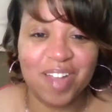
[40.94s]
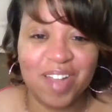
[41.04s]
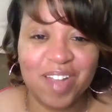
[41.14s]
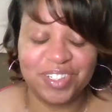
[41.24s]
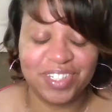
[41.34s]

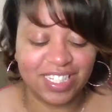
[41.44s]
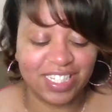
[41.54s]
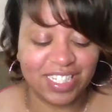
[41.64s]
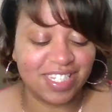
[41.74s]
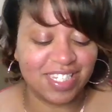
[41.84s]
I'm
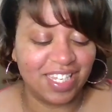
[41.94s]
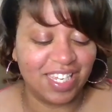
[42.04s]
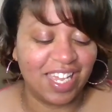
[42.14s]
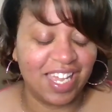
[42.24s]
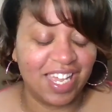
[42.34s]
learning this.
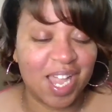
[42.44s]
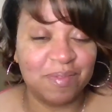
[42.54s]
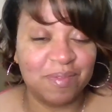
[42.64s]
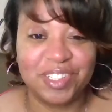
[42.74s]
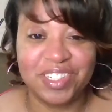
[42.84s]

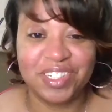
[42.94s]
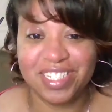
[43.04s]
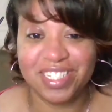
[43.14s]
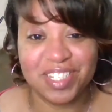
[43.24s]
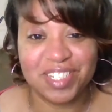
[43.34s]
I've been
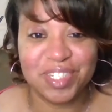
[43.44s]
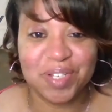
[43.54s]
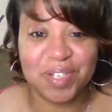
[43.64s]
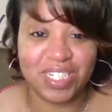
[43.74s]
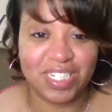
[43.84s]
learning this
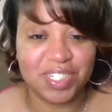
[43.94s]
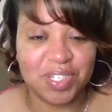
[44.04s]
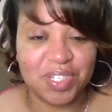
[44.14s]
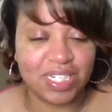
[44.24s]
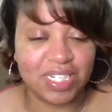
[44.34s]
so many,
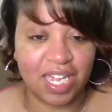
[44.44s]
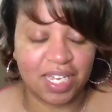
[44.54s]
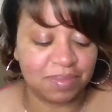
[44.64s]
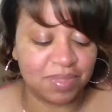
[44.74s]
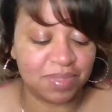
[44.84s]
so many
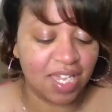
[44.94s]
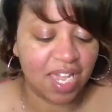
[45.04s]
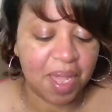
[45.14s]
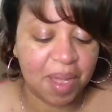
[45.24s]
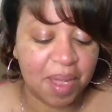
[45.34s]
times.
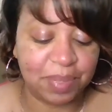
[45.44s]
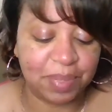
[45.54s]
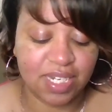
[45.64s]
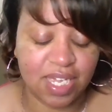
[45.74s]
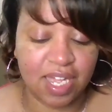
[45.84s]

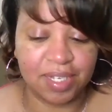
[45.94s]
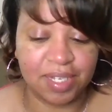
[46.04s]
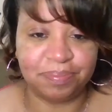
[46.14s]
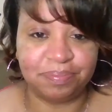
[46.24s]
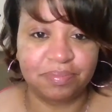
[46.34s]
But
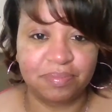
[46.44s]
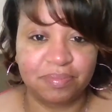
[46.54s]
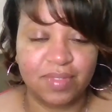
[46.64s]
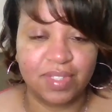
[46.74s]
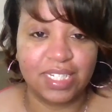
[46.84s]
um,
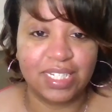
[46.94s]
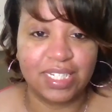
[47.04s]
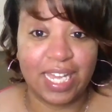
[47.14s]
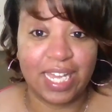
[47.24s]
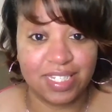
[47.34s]

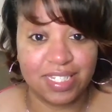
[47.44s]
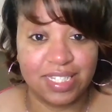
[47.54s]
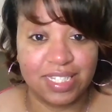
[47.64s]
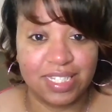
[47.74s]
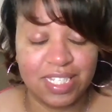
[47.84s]

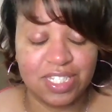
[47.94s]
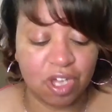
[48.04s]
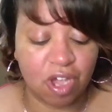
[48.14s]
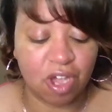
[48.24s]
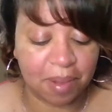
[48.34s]
yes,
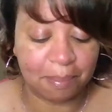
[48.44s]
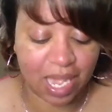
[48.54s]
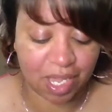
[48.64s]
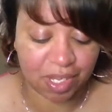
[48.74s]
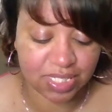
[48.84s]
let's talk
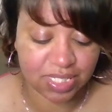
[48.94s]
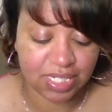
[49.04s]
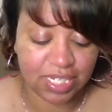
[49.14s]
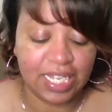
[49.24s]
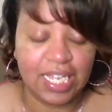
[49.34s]
about
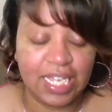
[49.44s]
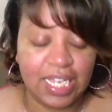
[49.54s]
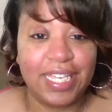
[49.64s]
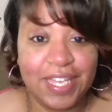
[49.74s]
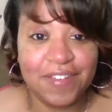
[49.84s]

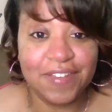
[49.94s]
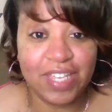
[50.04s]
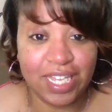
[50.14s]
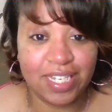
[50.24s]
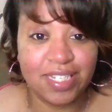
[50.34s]
give
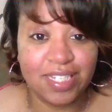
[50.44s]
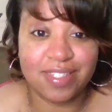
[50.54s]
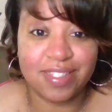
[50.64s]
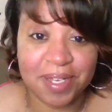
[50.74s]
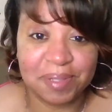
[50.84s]
it
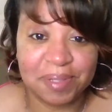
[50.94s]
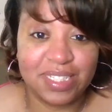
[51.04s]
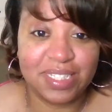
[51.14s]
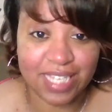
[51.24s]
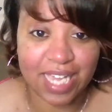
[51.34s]

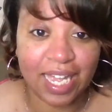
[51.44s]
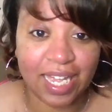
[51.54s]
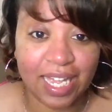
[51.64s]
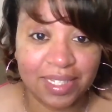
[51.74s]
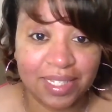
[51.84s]
some
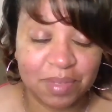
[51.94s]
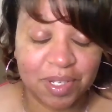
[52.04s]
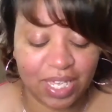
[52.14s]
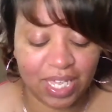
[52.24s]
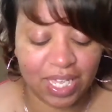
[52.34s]
time.
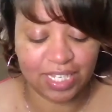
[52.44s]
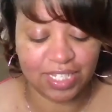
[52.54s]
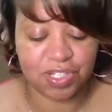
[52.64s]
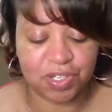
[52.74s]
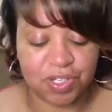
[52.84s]

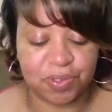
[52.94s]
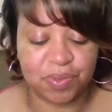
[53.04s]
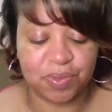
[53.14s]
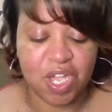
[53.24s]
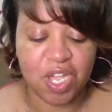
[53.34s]
Okay,
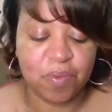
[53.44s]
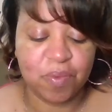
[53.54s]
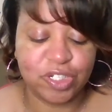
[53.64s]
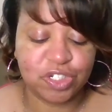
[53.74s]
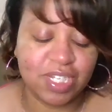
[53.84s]
so
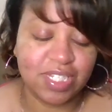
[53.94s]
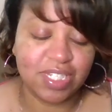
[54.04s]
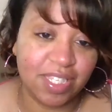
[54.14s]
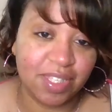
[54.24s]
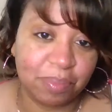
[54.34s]
we're
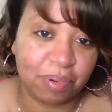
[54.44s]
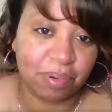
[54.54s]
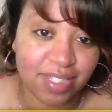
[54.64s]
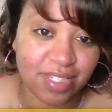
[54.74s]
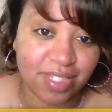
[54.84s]
trusting the
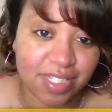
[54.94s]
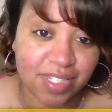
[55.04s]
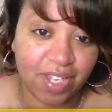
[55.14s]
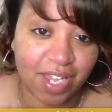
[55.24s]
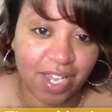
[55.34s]

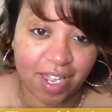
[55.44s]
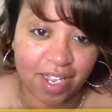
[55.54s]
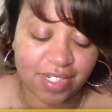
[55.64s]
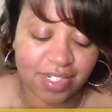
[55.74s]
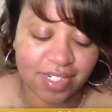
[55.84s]
process of
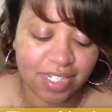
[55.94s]
God.